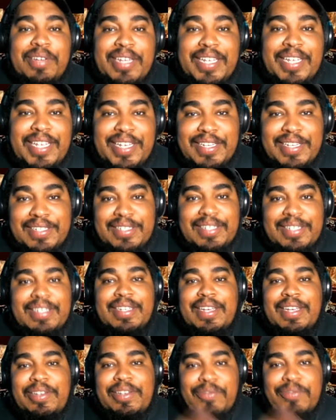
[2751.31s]
Eazy
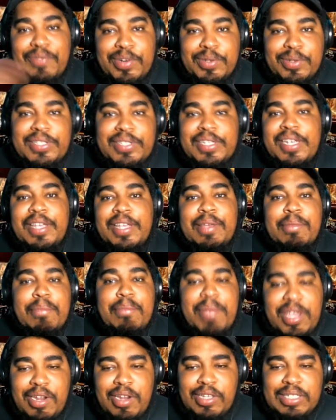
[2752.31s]
and Real Sikh
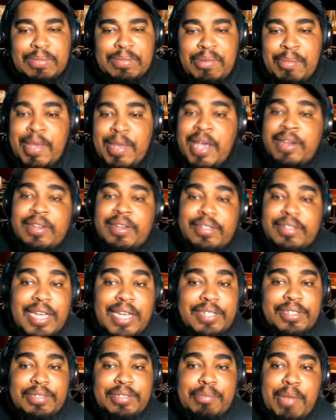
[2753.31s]
being on Summer Madness.
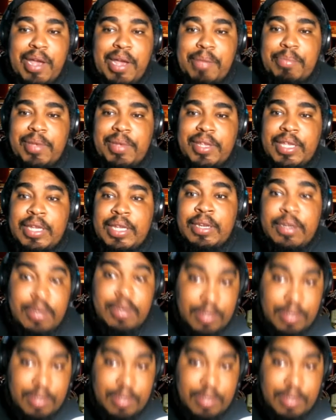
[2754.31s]
That's just my opinion.